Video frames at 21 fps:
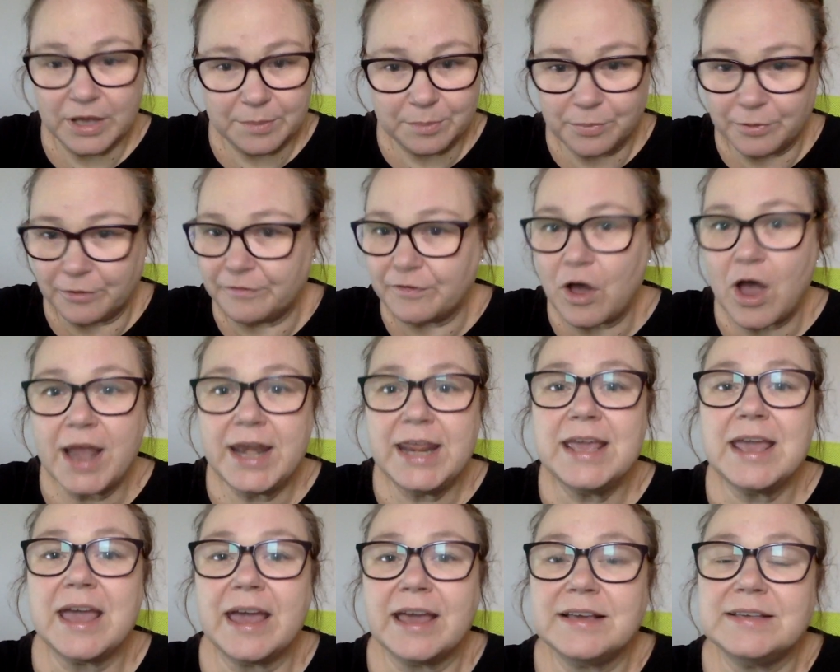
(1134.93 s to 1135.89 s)

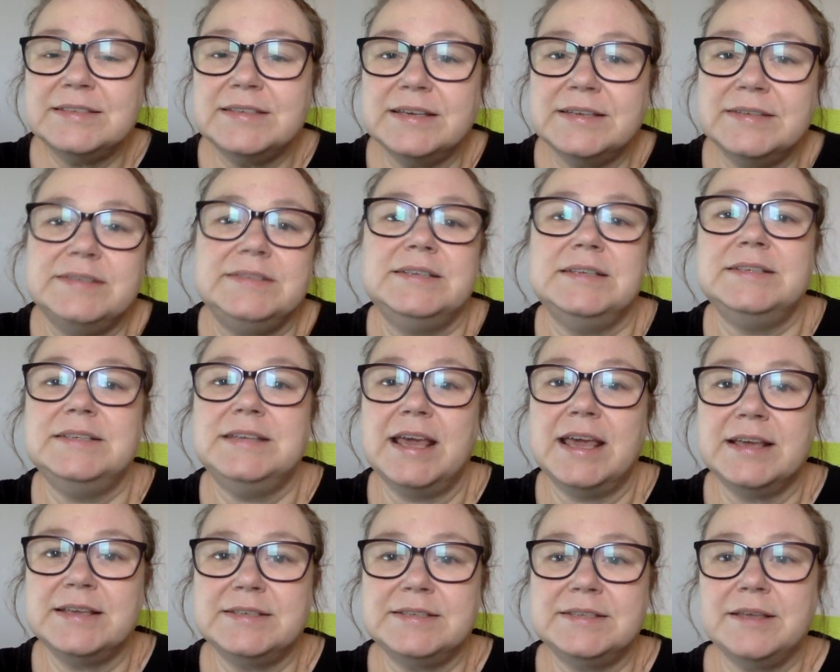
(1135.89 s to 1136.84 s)
providing access to
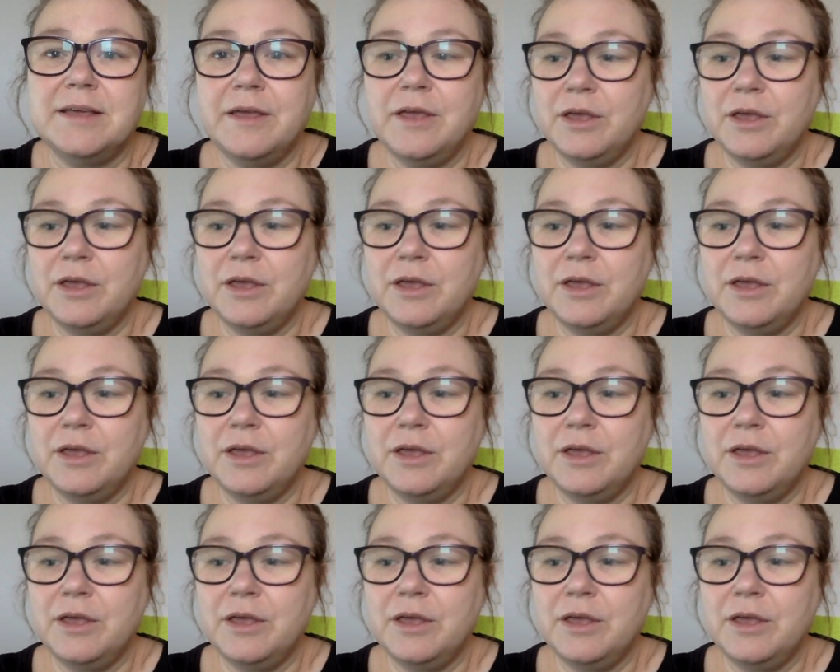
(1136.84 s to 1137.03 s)
text